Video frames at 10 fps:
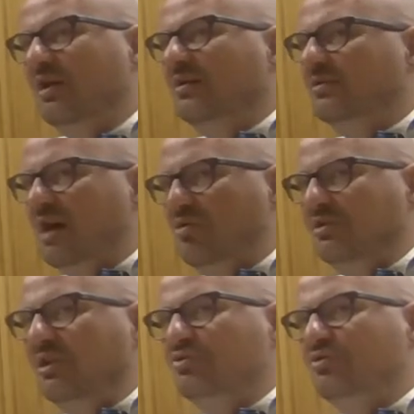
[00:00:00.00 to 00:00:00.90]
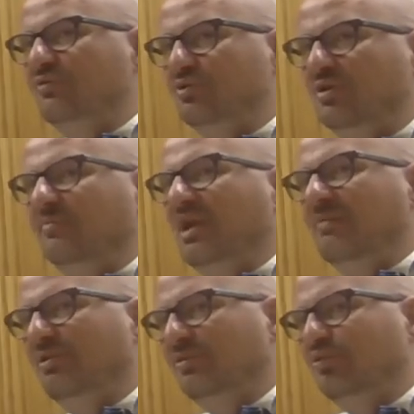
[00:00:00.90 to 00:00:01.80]
nowadays, you wouldn't be
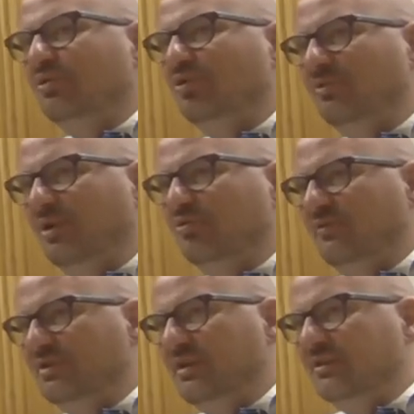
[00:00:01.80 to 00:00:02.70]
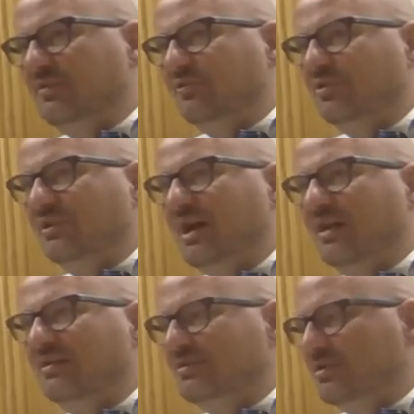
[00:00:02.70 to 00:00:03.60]
able to download this data for
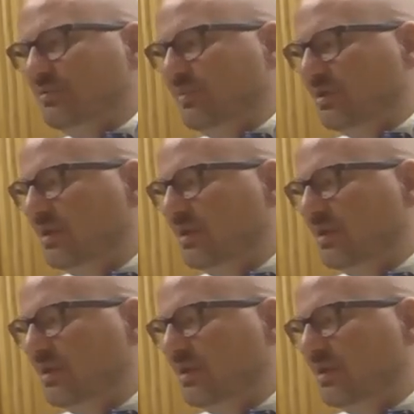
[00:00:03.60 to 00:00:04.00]
analysis. But